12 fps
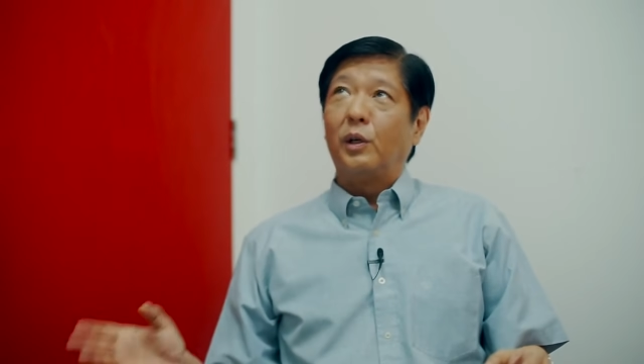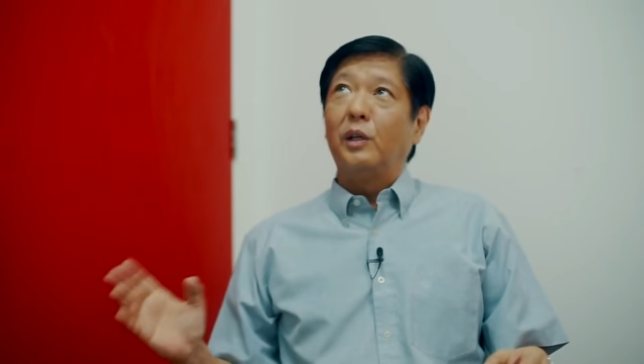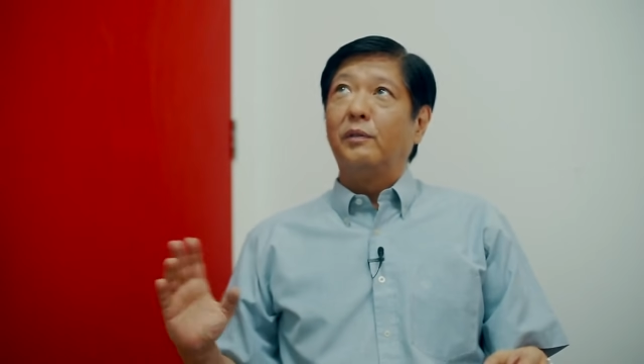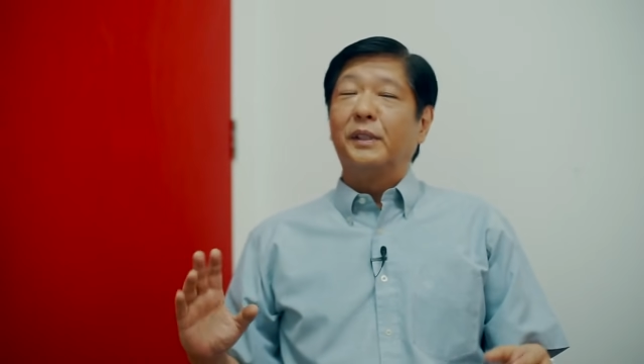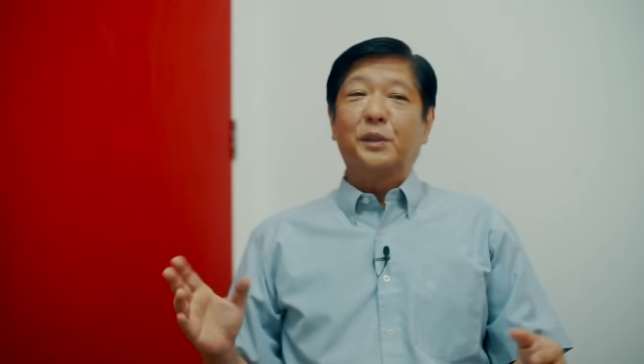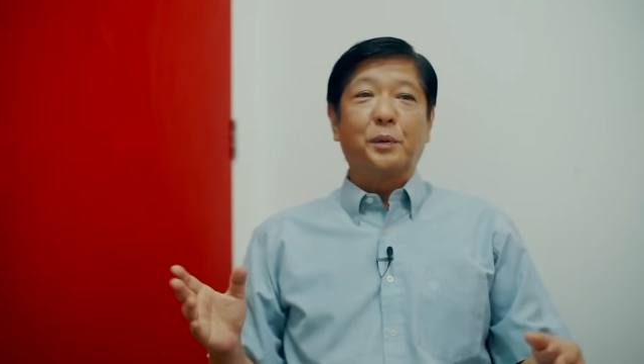all
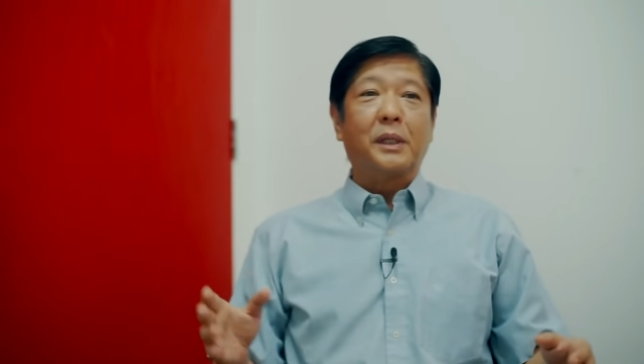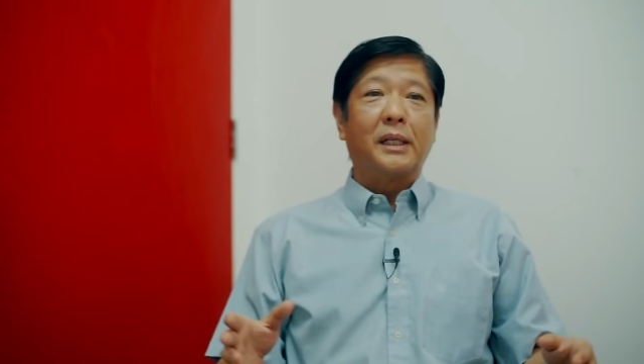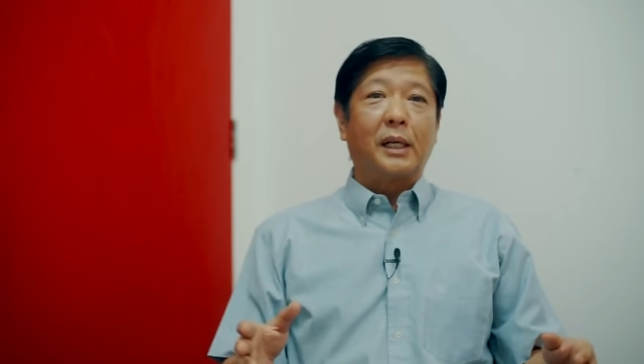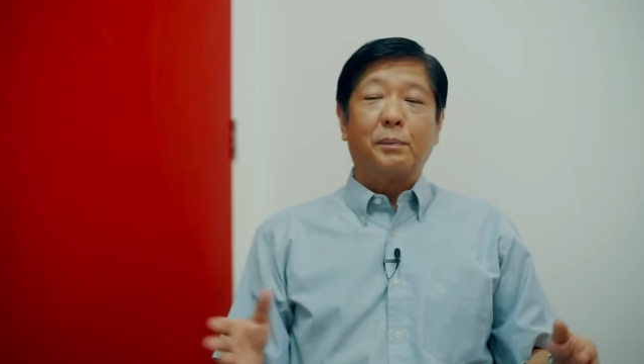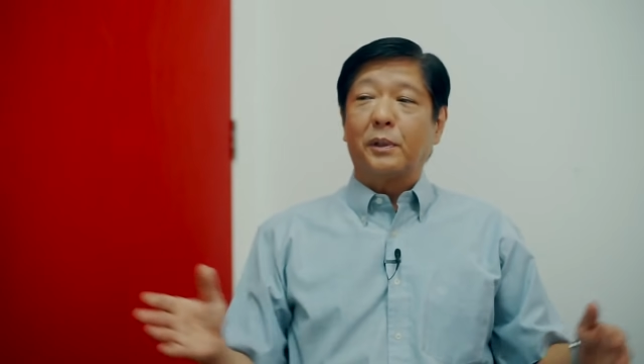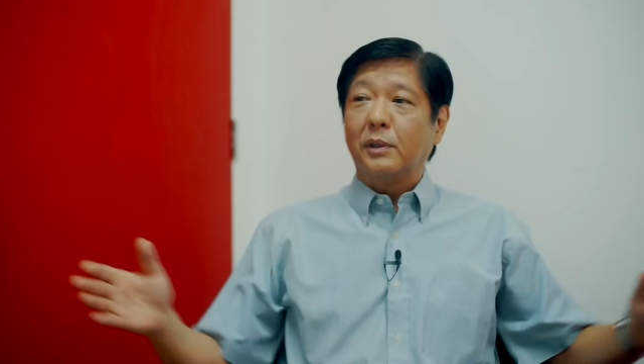of us were
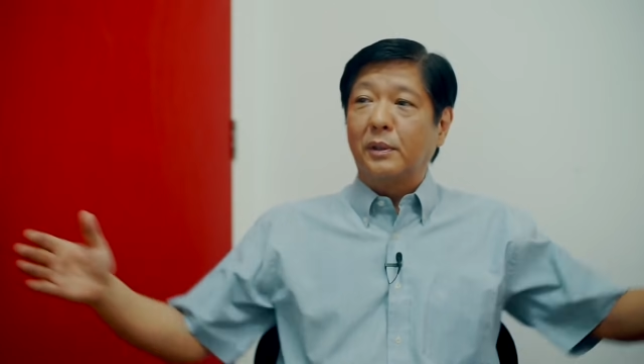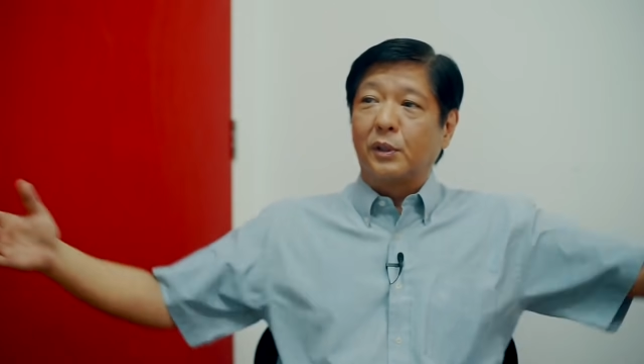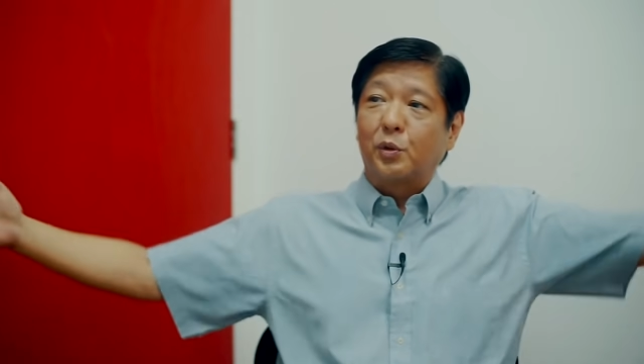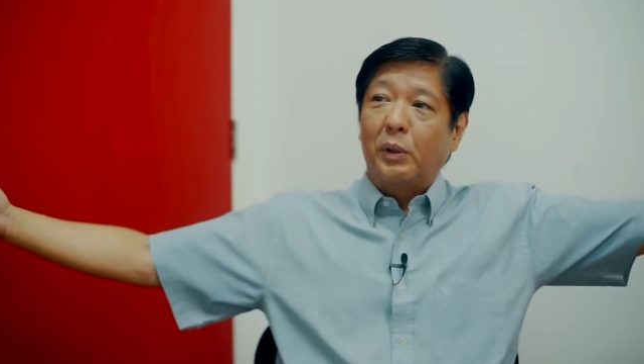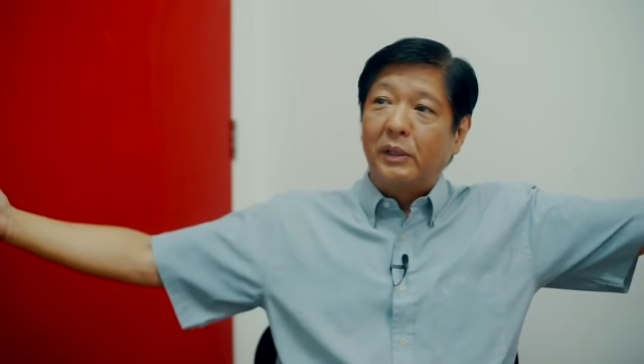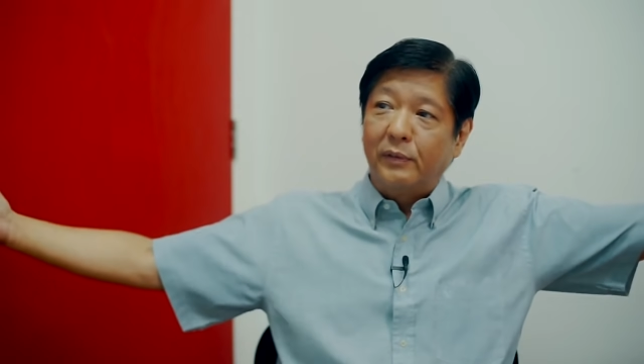allowed, because there
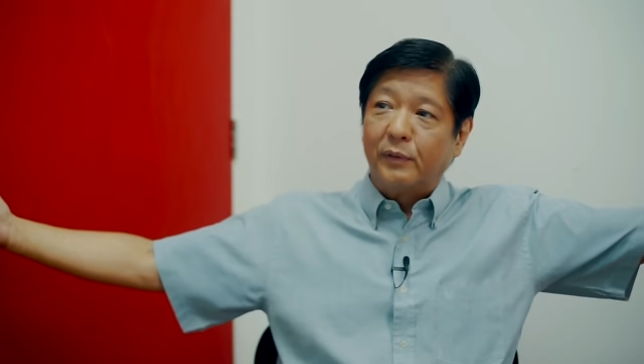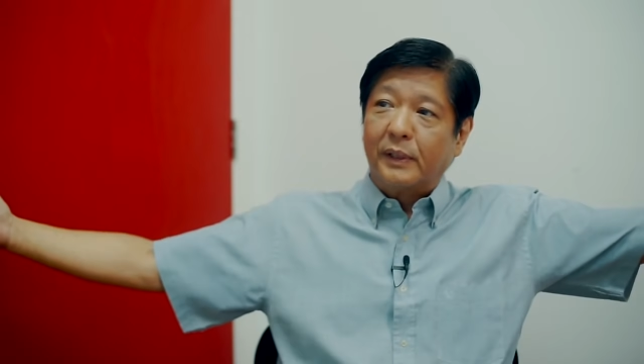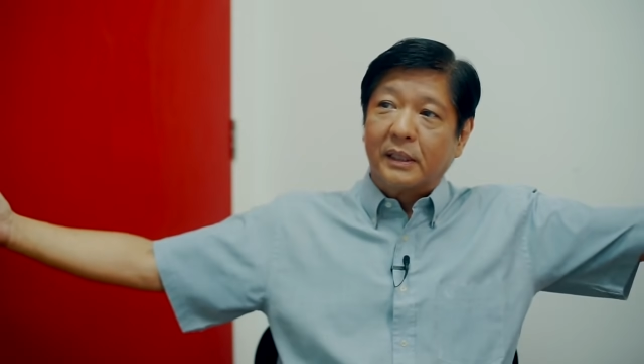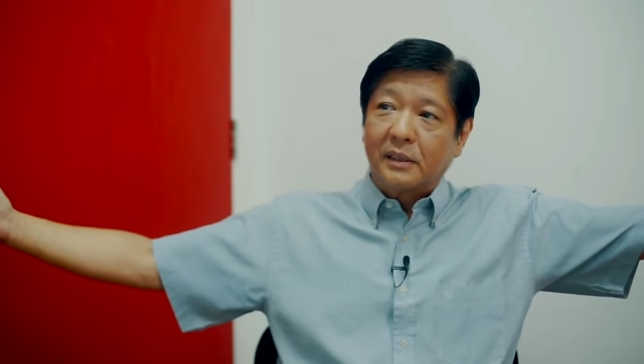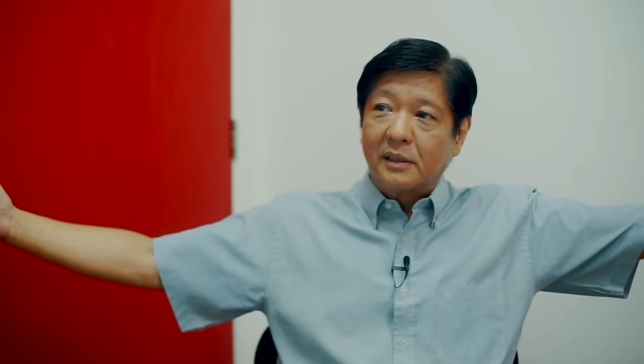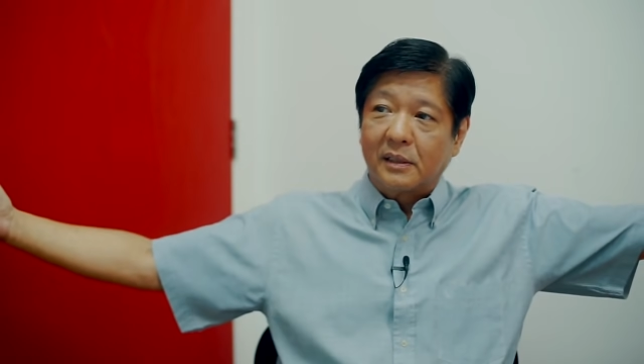are 12 of
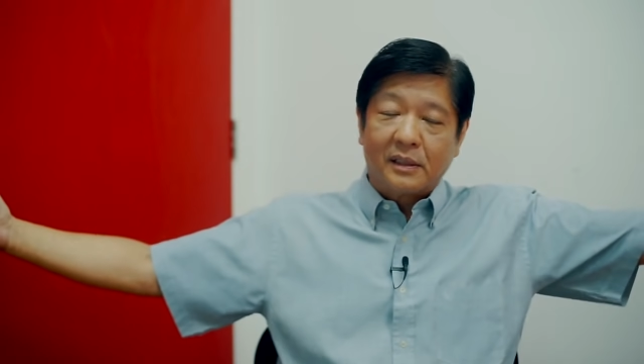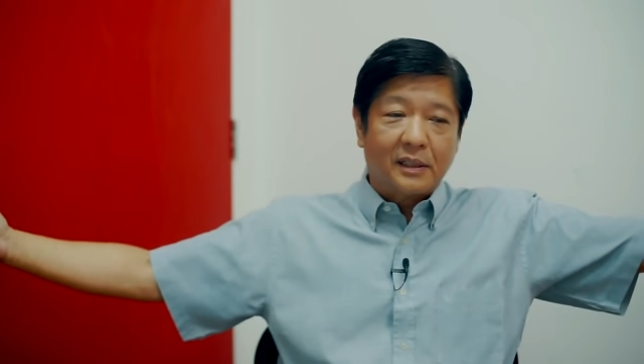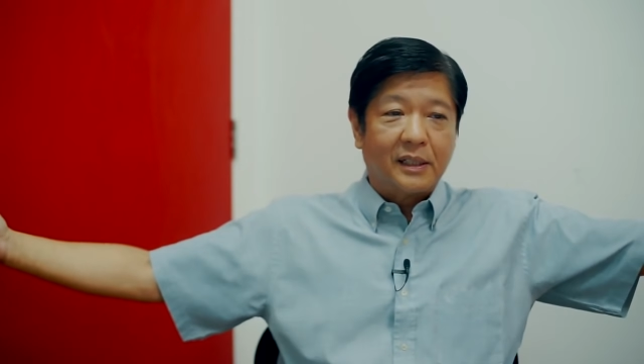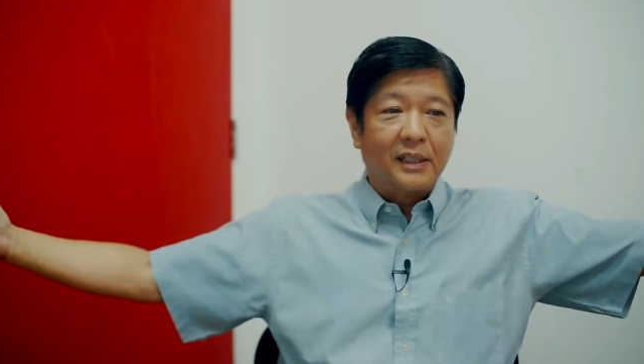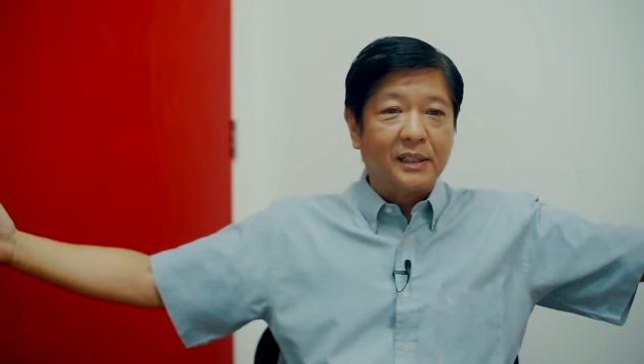us, mm -hmm.